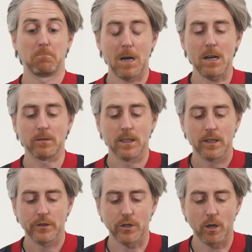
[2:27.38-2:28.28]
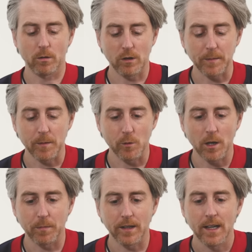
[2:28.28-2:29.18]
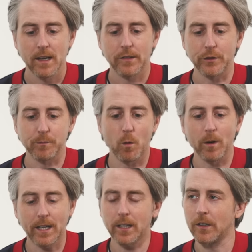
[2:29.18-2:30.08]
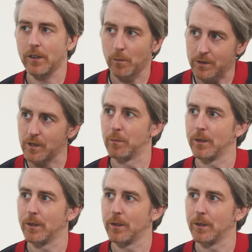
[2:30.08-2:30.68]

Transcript: Wow, so correct me if I'm wrong, but there's more here than there was in the